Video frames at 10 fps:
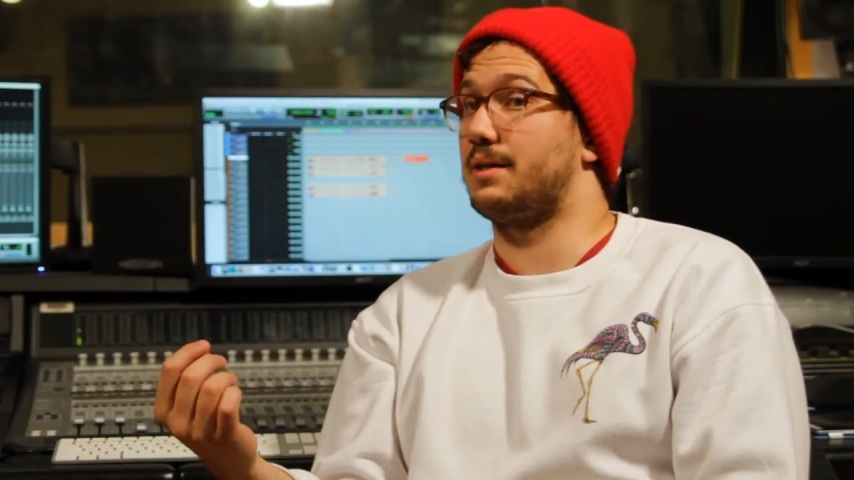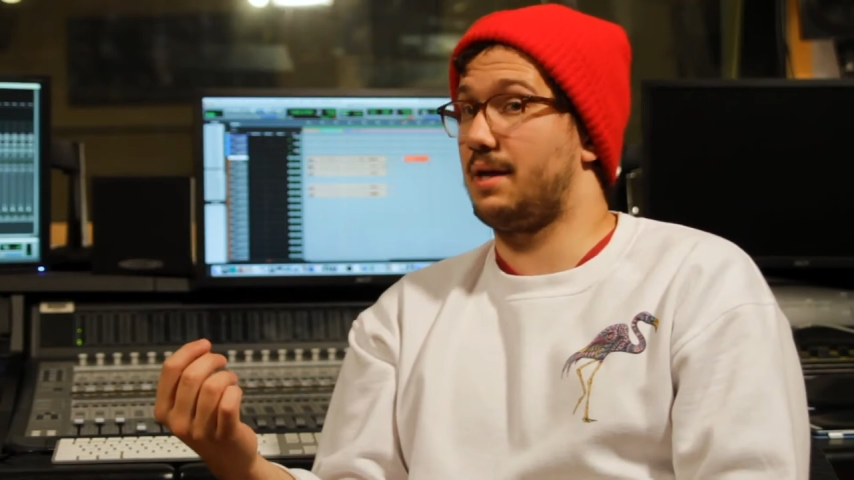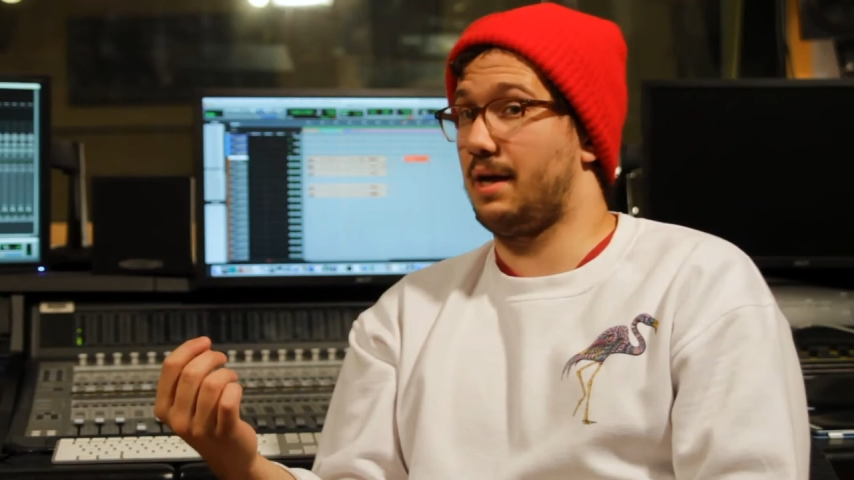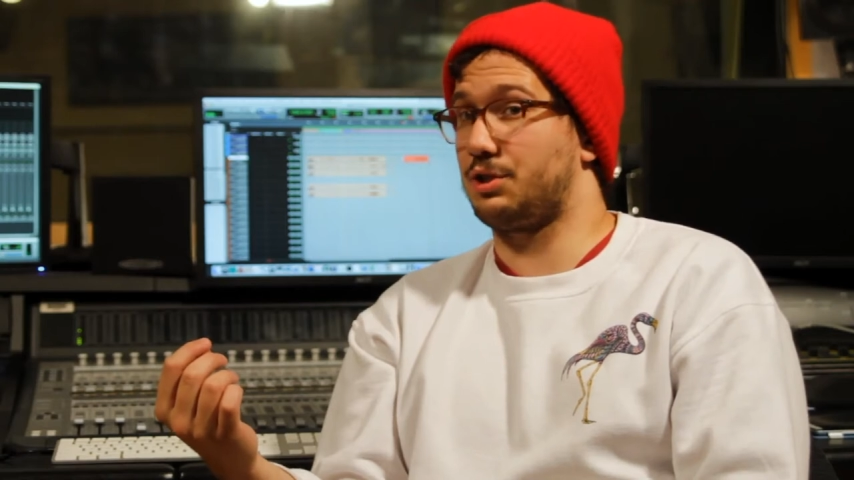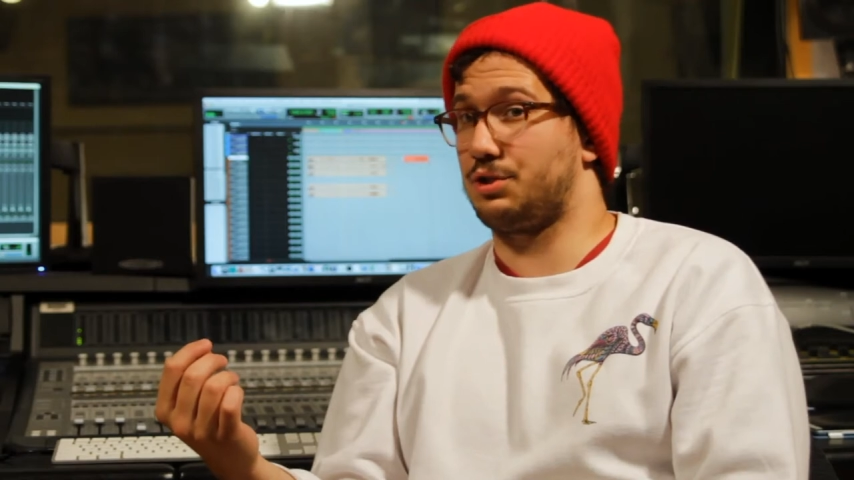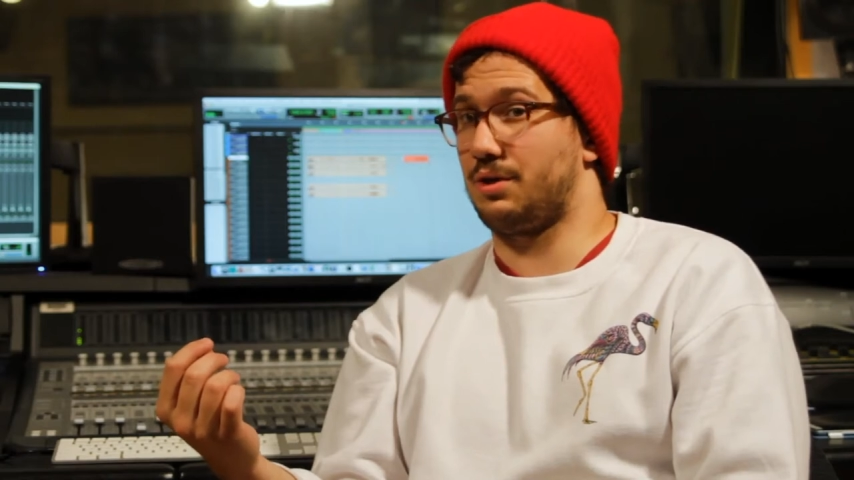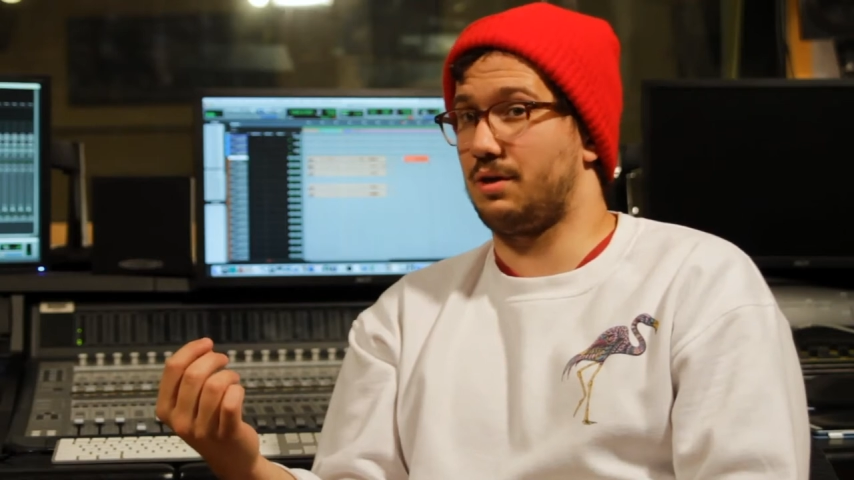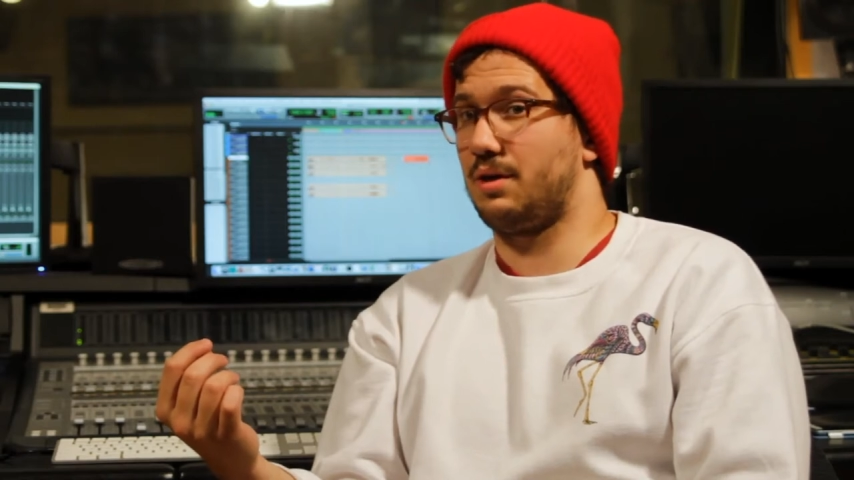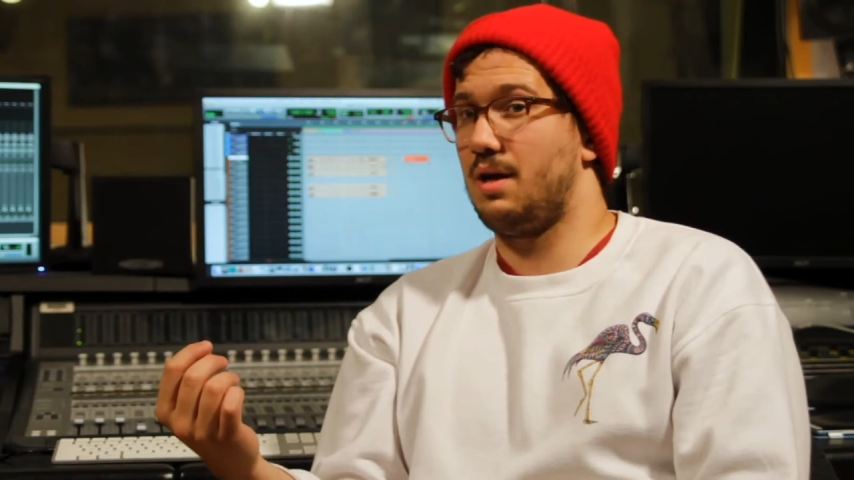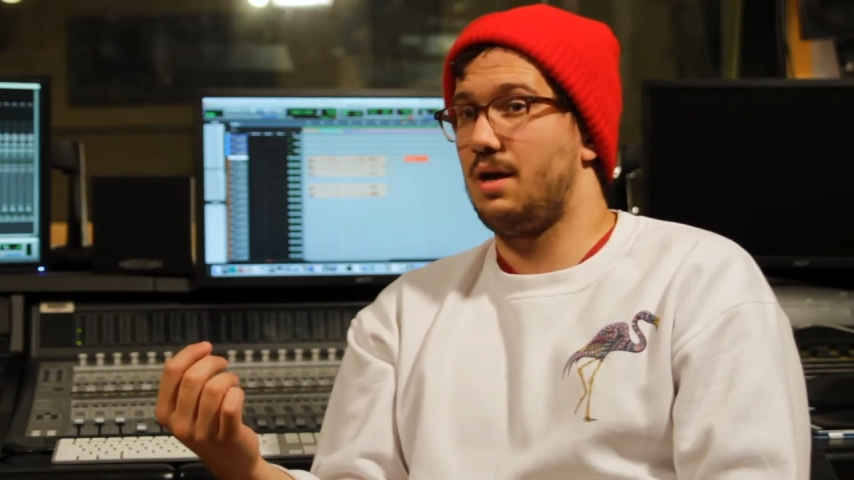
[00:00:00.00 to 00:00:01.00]
texture
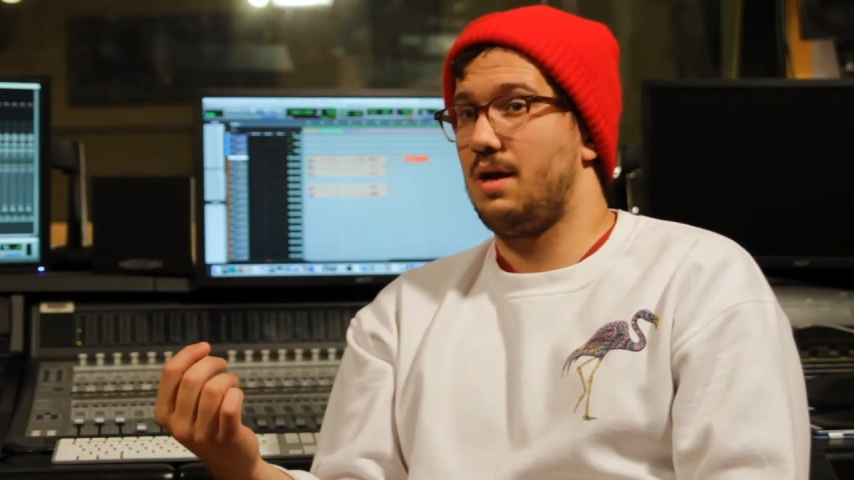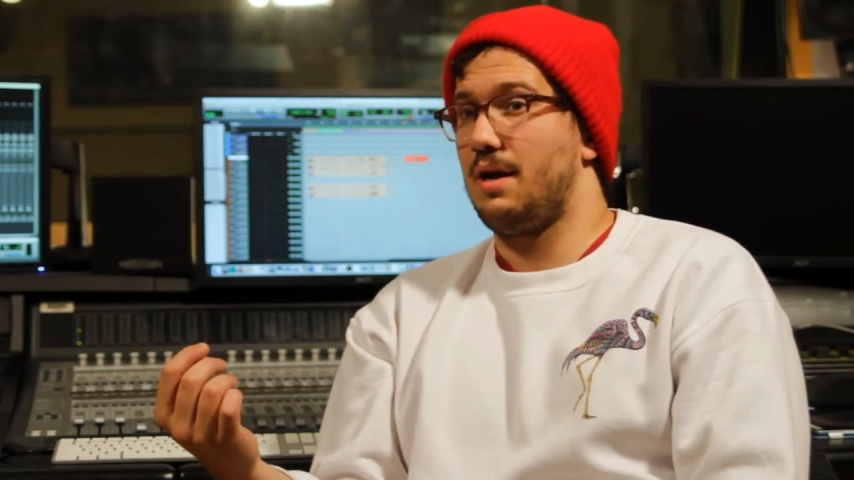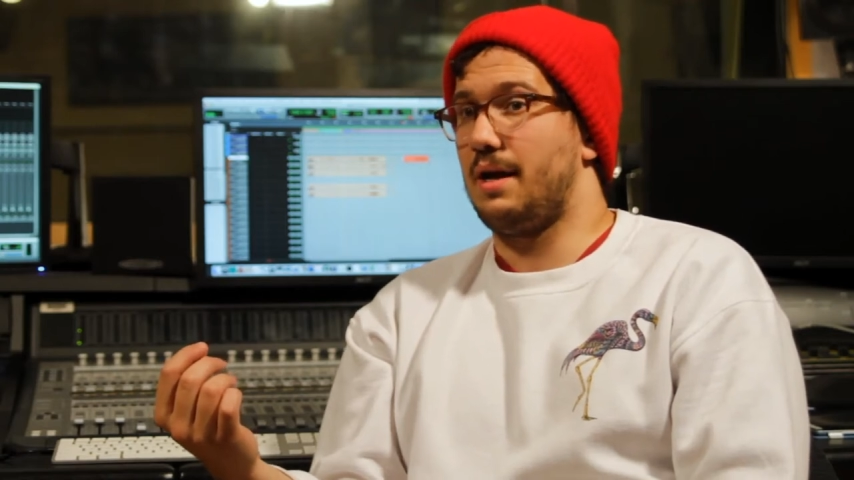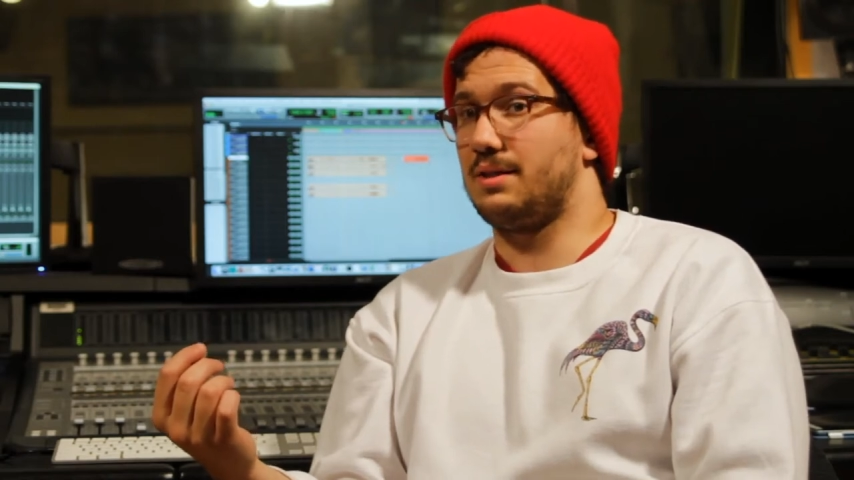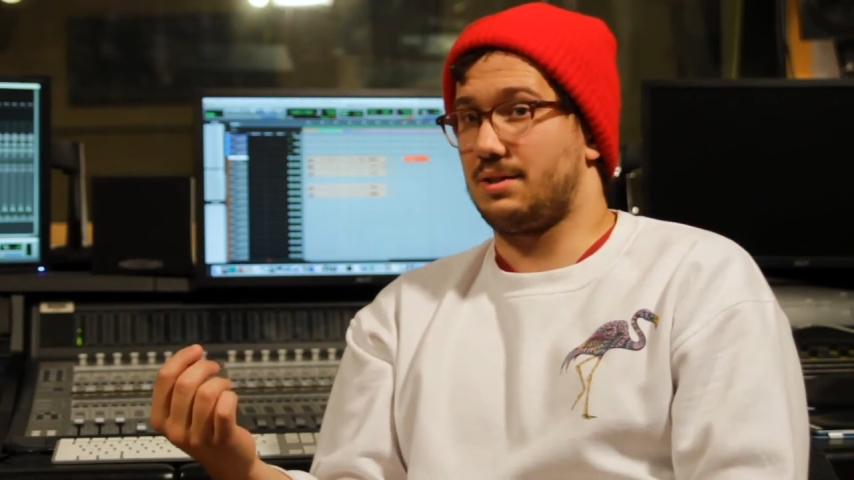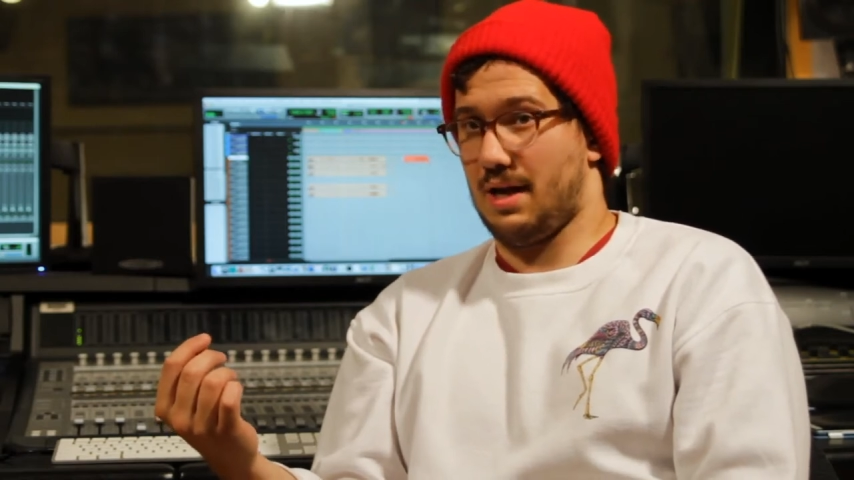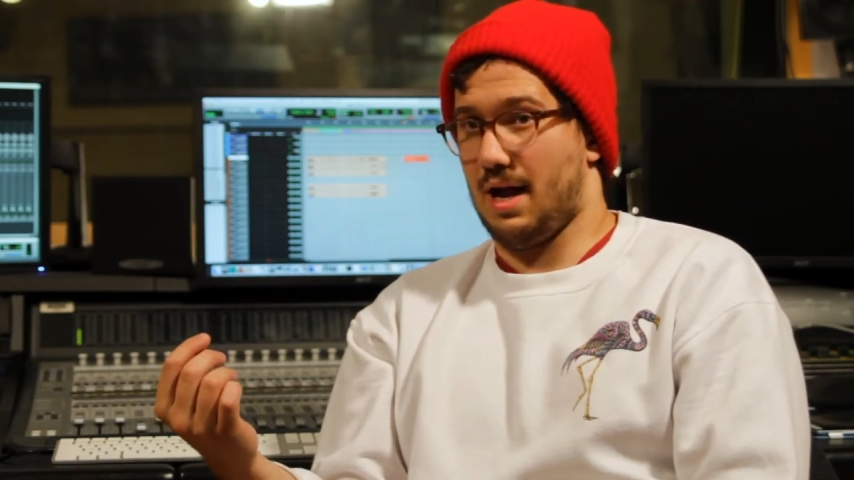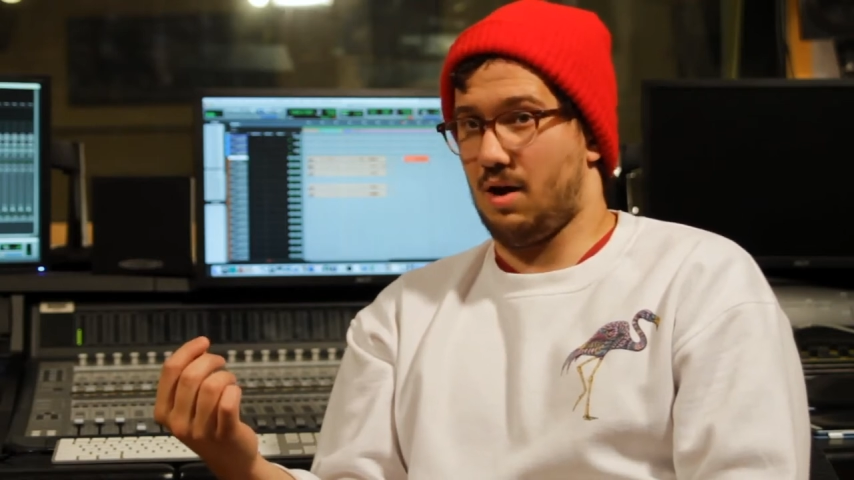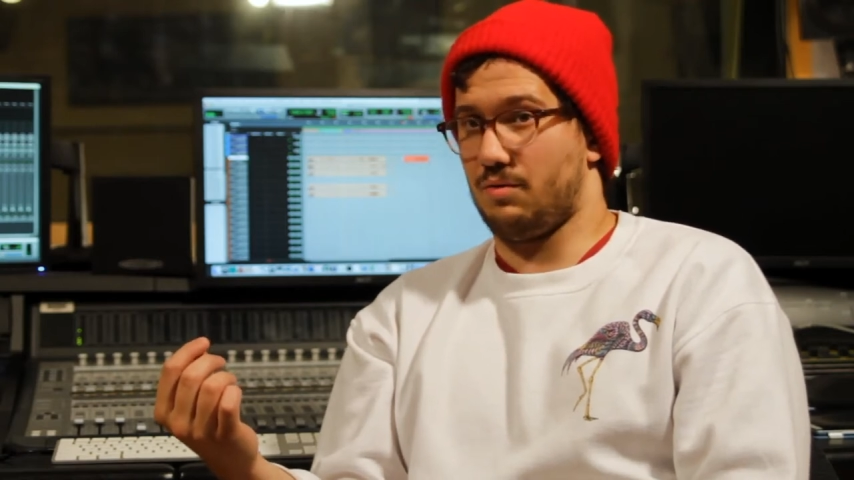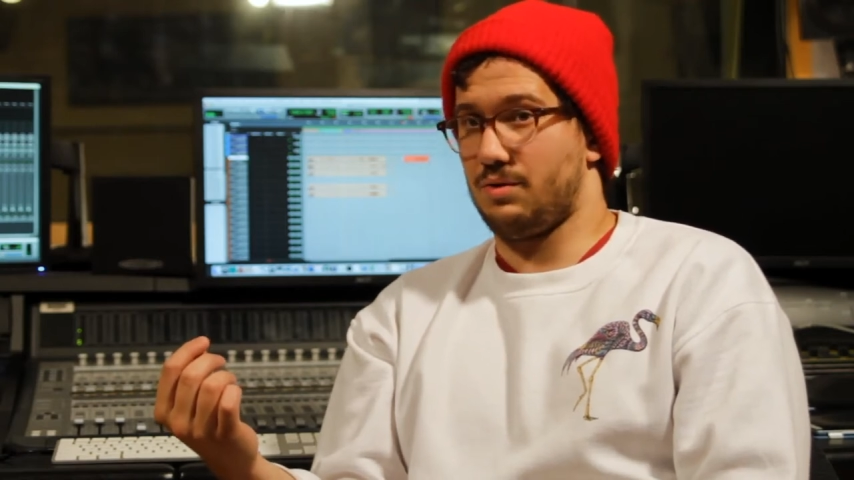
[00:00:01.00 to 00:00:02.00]
and
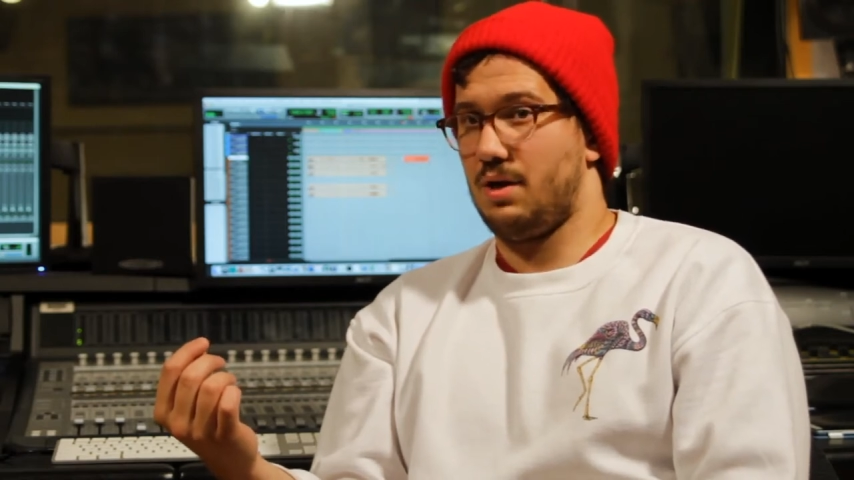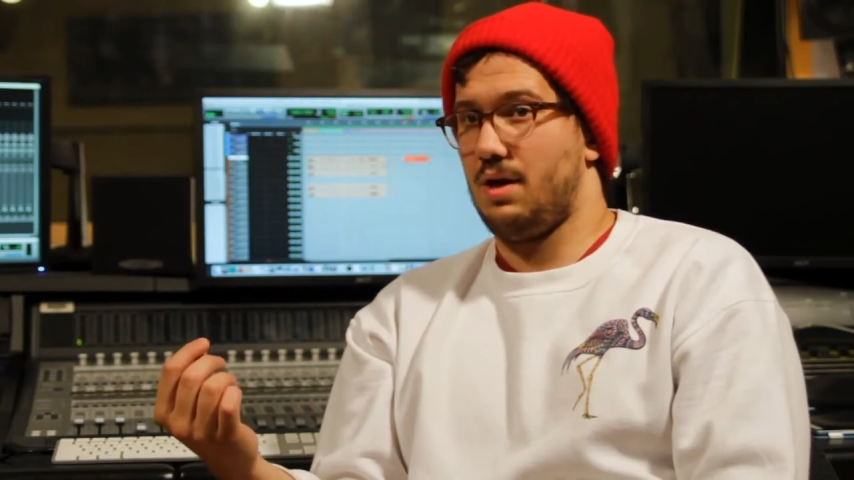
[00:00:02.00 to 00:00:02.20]
sound.